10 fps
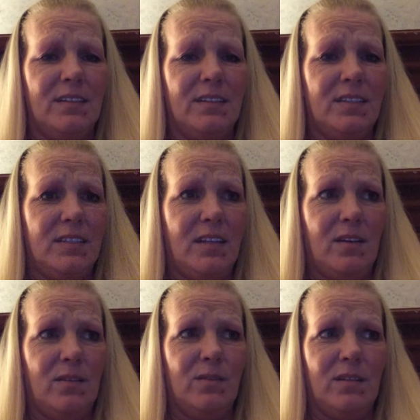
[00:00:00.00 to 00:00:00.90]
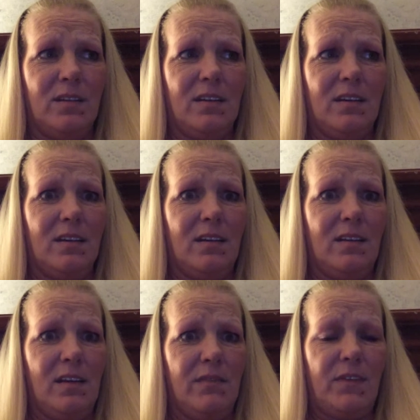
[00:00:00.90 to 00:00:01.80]
So I
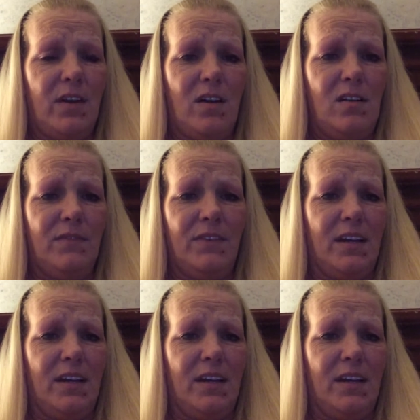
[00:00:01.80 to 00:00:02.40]
love coffee.